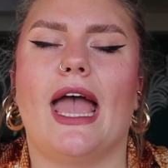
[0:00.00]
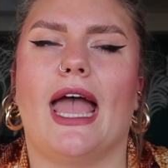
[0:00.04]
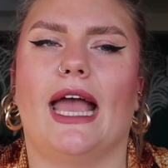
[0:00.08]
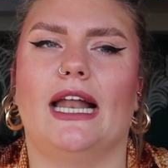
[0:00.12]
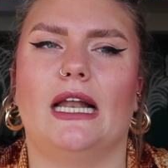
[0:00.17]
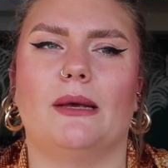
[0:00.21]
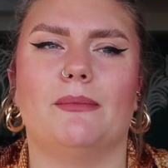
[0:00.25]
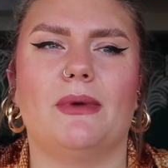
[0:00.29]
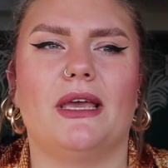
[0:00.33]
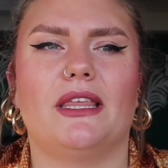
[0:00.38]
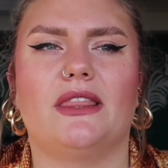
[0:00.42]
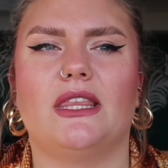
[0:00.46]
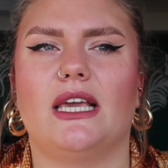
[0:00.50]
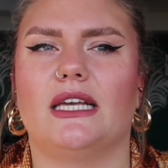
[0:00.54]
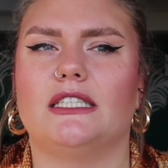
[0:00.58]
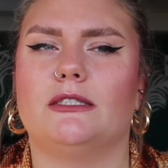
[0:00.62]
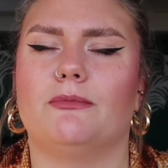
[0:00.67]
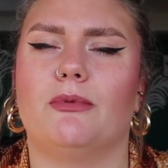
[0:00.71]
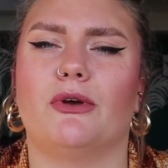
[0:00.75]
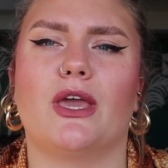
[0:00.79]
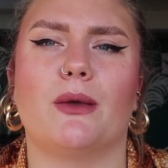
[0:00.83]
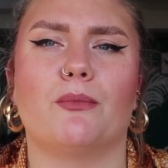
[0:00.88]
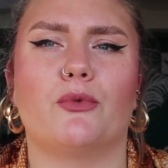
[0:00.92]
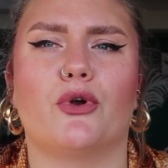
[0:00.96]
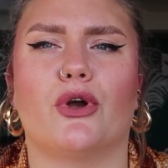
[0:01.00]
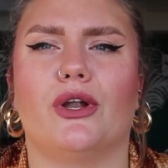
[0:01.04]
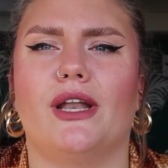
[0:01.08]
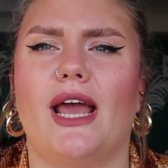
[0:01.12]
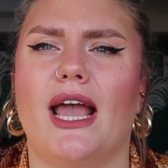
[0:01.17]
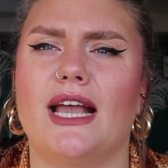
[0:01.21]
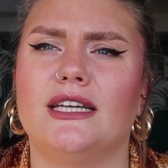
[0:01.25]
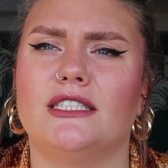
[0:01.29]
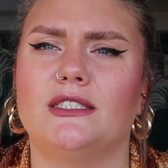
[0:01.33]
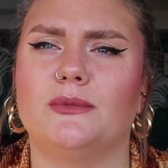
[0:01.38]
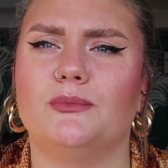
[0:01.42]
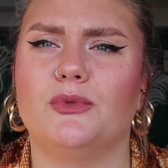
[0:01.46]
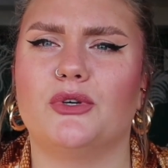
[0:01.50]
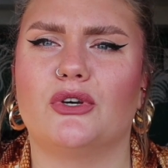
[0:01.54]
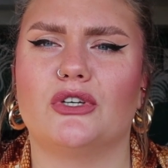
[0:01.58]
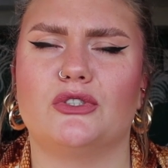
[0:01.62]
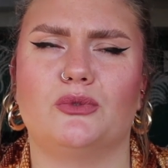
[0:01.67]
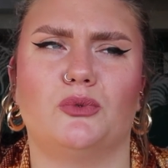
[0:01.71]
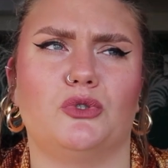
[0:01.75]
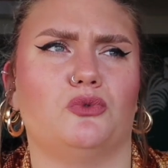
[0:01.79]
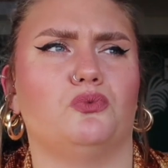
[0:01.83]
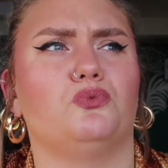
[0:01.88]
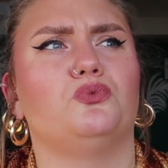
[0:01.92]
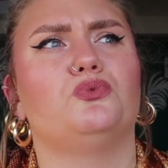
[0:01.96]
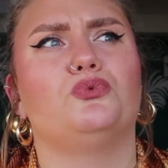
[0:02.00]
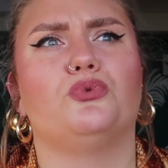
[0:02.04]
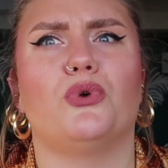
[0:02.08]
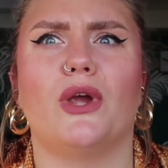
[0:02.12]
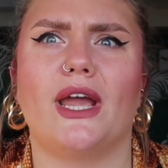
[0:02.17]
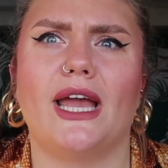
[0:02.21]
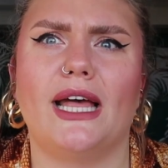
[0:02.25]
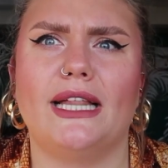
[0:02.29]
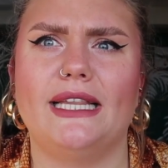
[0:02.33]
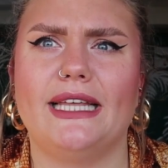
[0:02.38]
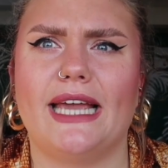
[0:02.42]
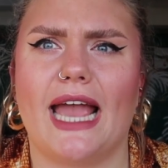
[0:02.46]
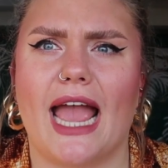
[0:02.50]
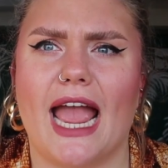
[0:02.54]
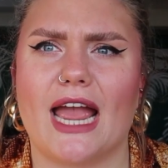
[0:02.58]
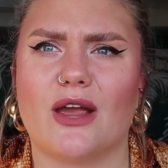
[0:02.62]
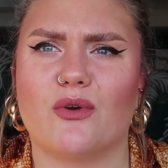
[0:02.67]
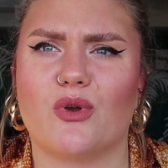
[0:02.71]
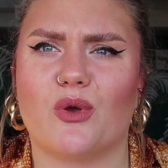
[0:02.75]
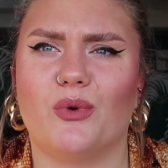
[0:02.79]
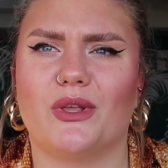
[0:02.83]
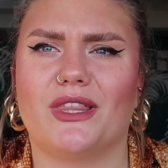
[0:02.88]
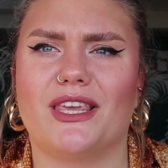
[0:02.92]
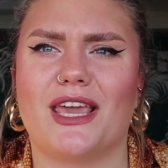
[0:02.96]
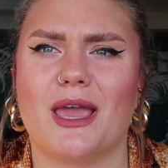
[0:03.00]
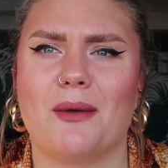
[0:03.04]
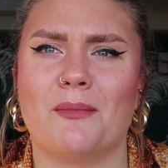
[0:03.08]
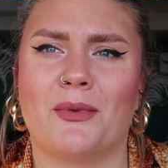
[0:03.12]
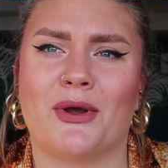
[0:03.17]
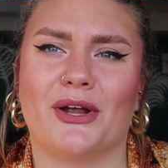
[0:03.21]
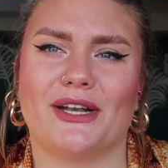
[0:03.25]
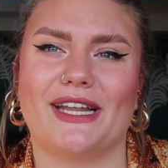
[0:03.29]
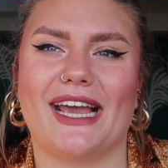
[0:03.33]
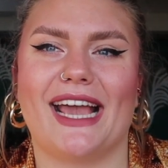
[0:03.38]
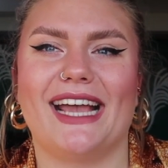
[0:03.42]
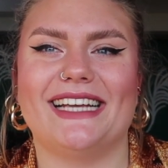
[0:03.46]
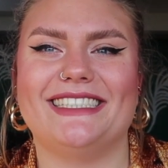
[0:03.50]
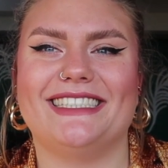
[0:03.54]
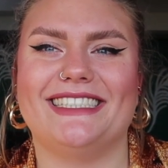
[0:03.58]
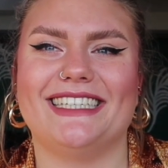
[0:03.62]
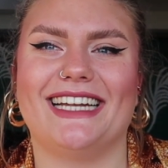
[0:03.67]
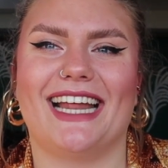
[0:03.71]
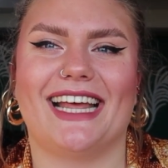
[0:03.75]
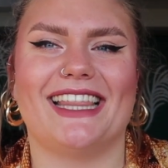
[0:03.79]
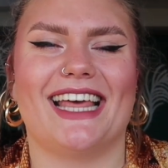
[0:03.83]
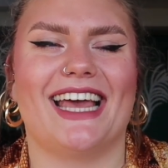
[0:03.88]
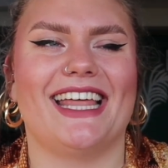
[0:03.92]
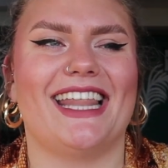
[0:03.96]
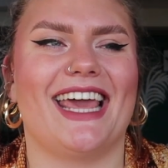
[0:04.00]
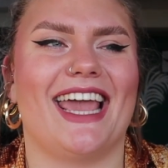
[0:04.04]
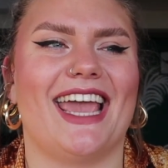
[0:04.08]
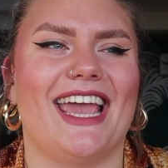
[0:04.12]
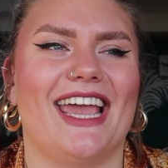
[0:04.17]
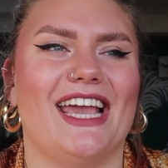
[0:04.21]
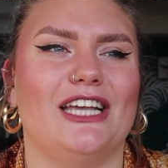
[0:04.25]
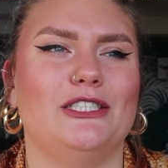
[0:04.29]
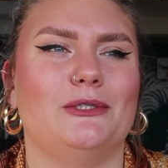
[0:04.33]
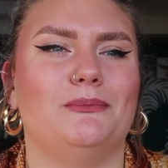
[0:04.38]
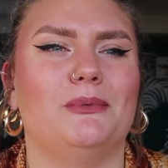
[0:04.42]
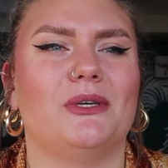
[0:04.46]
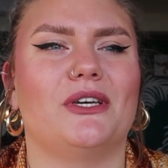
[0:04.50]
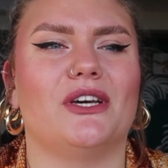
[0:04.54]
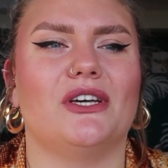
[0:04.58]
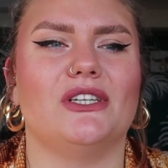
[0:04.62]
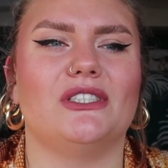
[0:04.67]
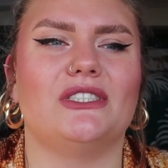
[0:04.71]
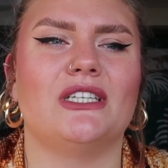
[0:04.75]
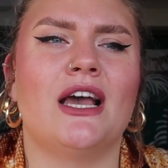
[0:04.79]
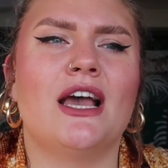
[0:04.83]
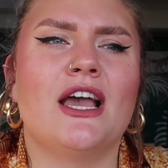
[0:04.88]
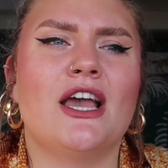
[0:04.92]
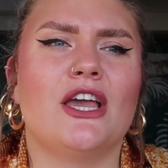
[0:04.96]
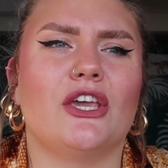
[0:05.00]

And I make things about Kim Kardashian, because I was really angry with Kim Kardashian at that age, because,